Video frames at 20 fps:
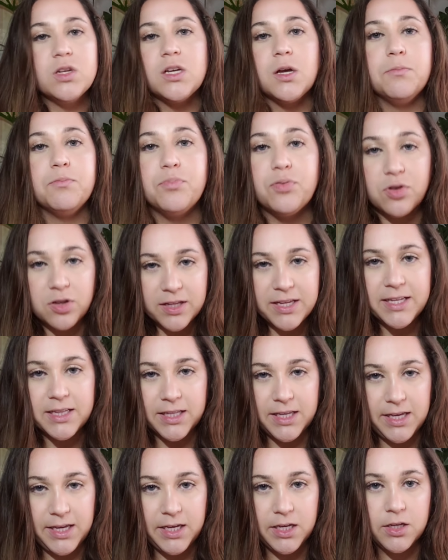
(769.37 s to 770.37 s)

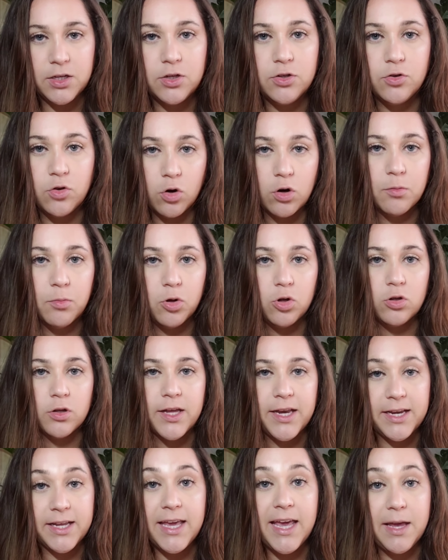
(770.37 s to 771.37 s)
completely normal
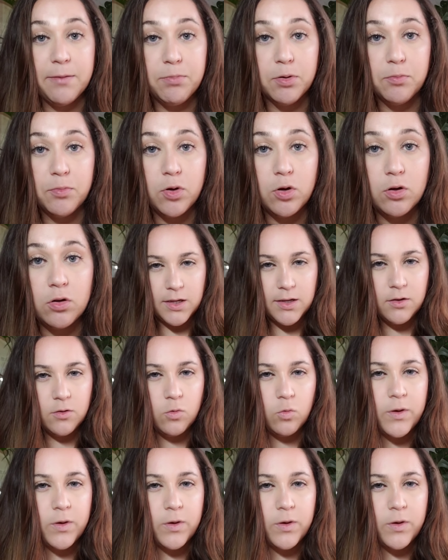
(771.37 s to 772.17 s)
and capable.